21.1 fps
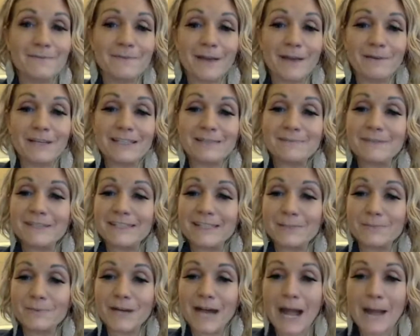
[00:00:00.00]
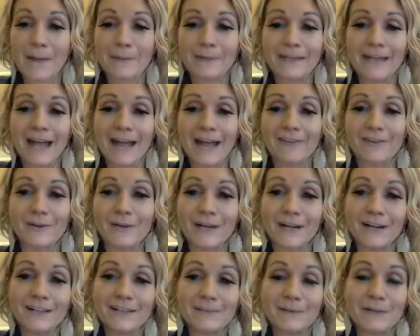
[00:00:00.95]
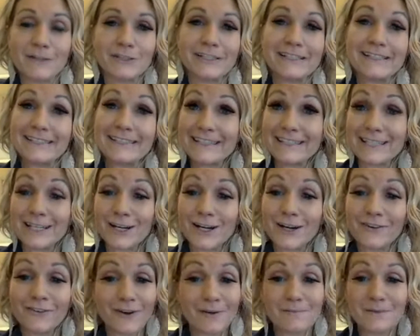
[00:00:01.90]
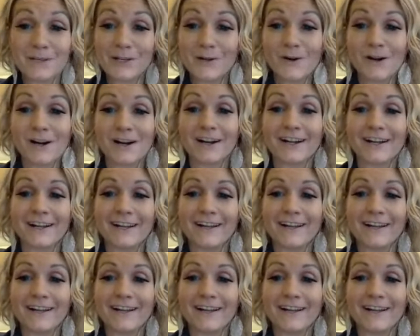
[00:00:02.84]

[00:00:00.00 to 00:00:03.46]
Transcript: That makes me super happy to have you here, especially since you're from New York.